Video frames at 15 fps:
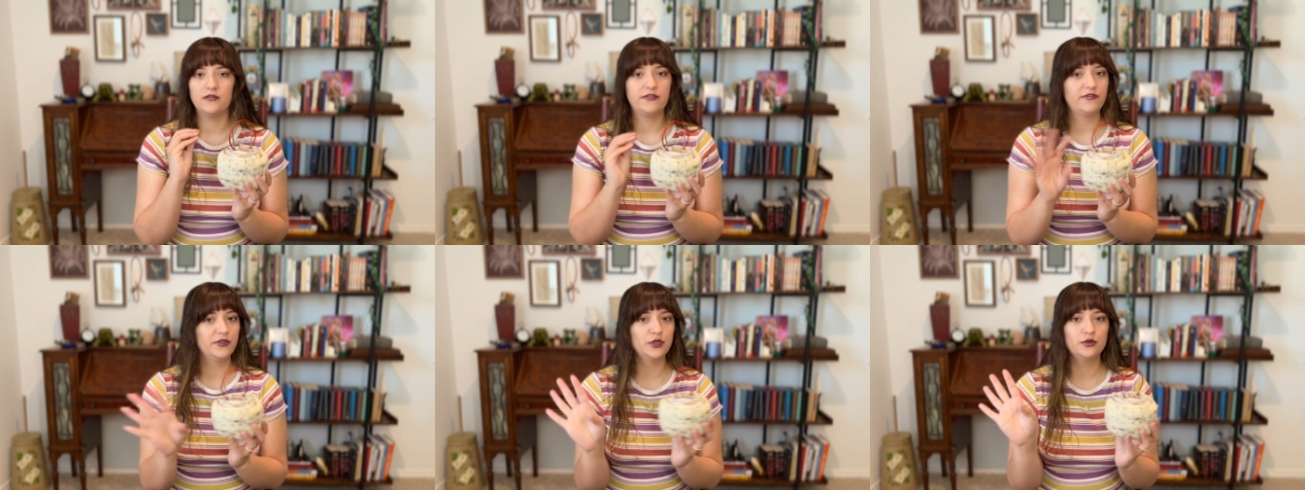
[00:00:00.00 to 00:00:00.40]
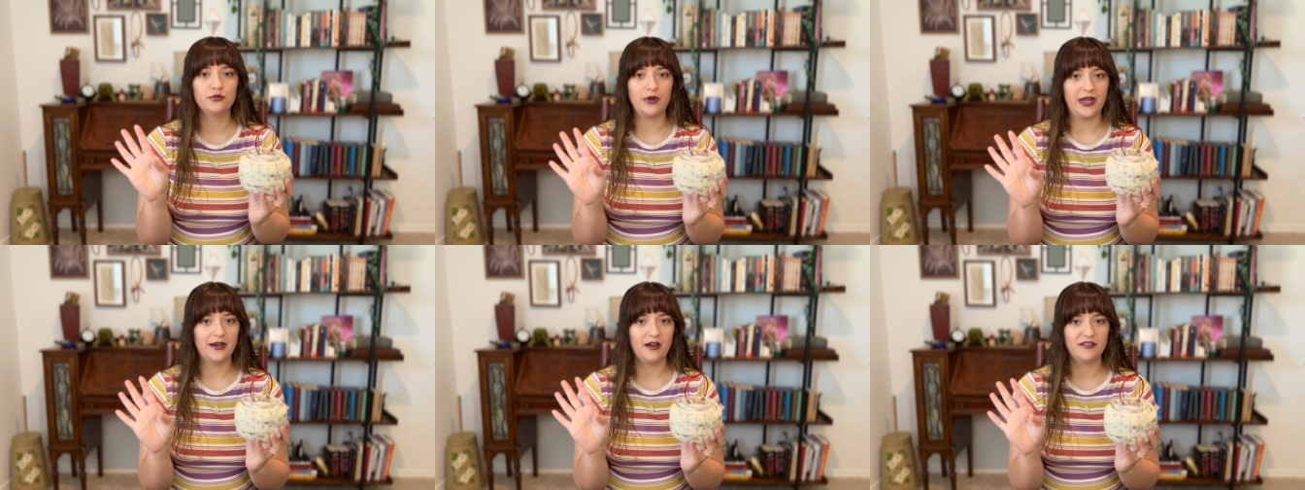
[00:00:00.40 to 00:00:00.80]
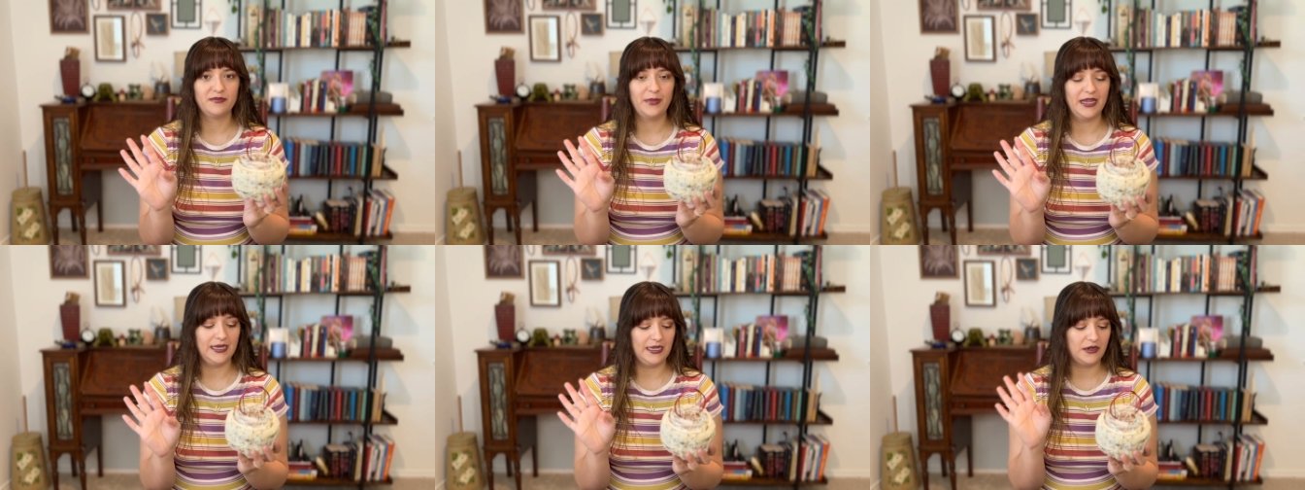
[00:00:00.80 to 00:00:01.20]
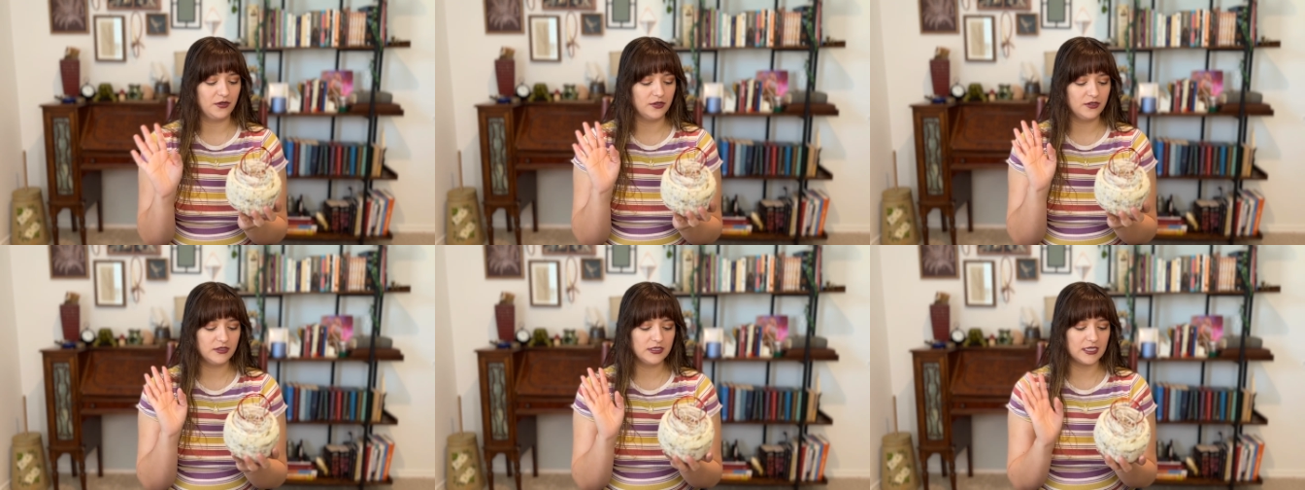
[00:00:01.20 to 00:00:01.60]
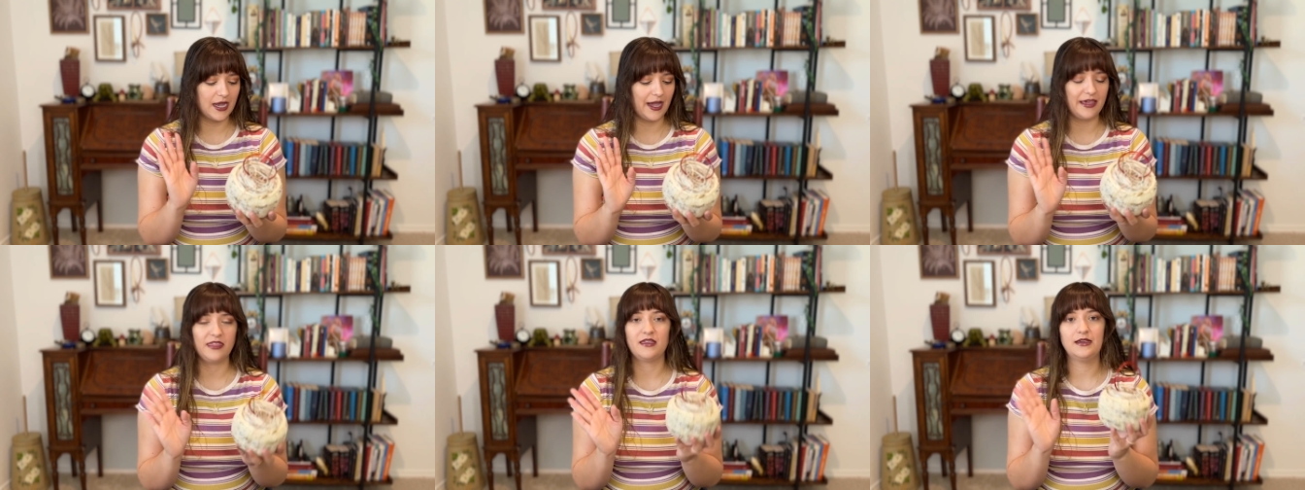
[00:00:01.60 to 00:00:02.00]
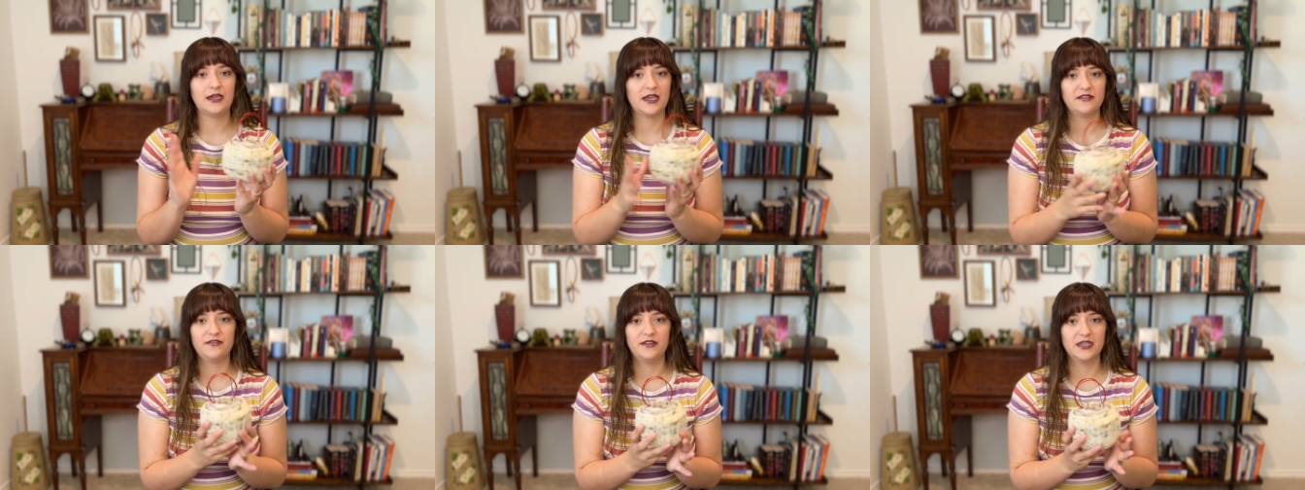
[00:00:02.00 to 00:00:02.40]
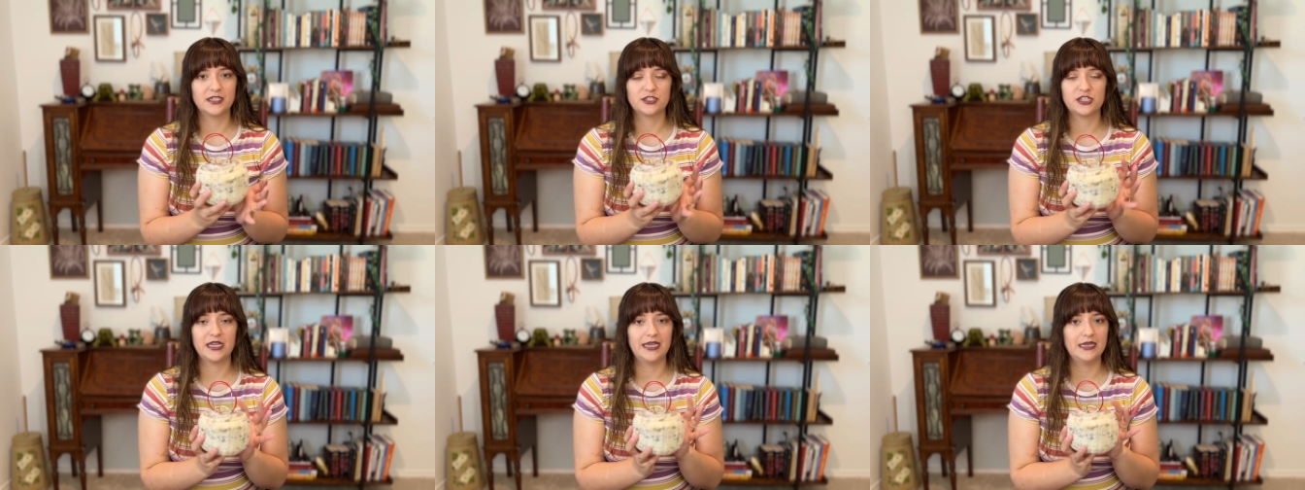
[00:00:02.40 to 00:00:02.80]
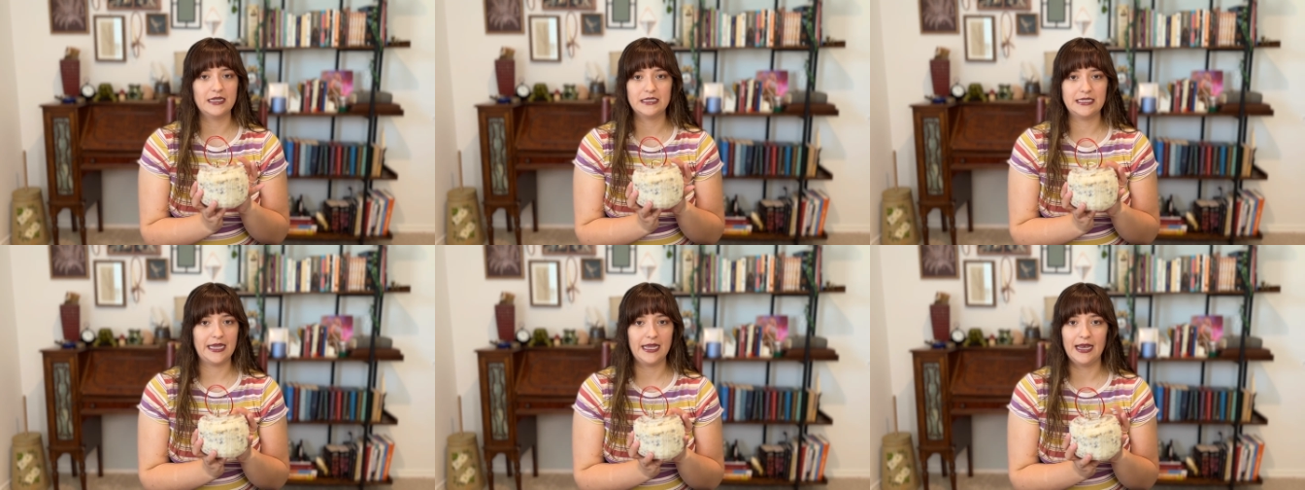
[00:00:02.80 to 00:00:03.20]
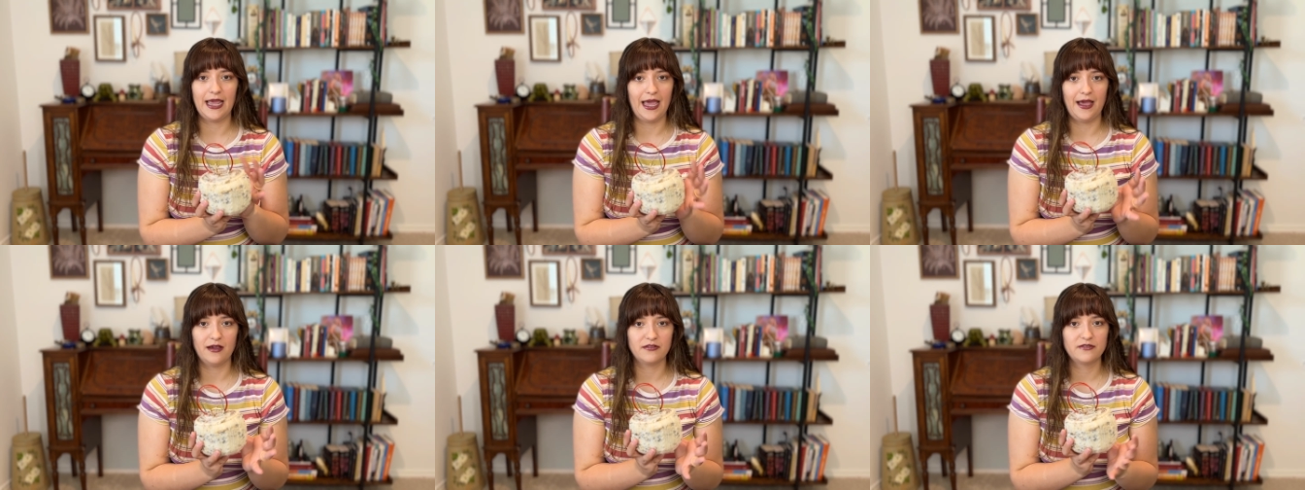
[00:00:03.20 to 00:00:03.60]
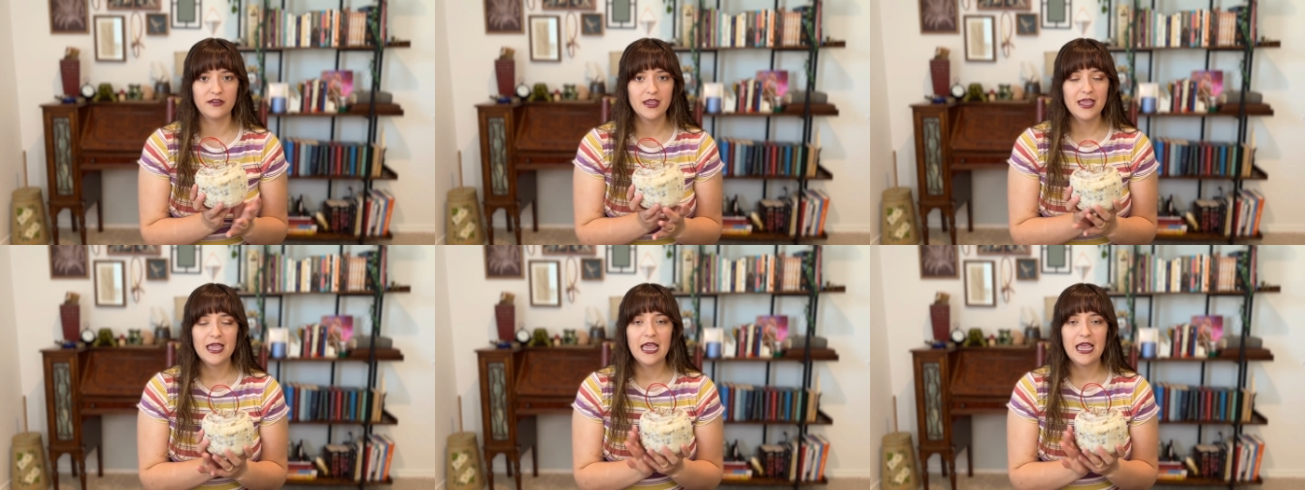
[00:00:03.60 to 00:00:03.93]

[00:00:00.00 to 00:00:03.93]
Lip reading: flew right off my needles. I think I finished it in a day and a half.